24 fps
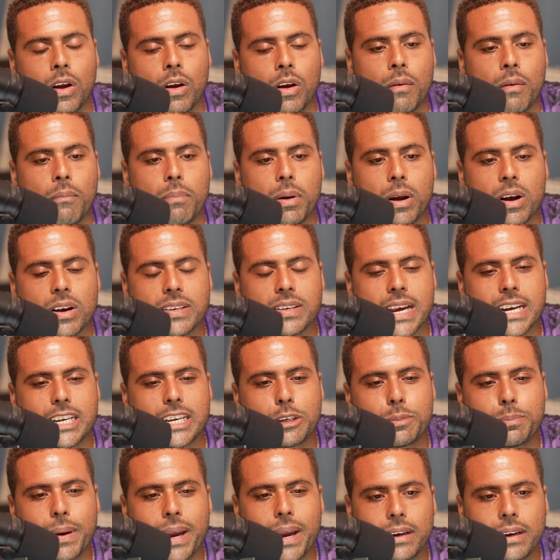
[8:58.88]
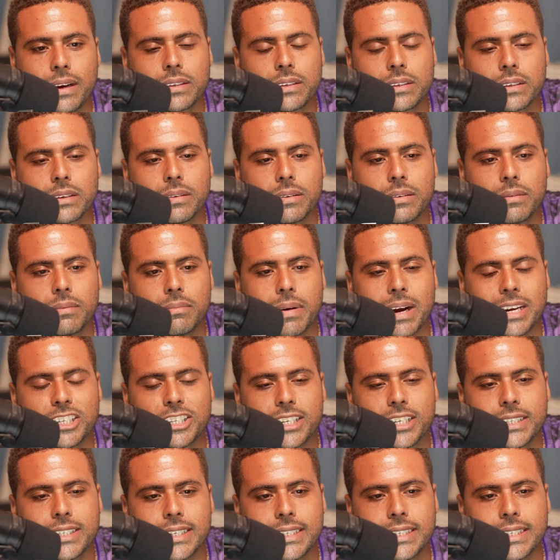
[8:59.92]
Because I expect Manchester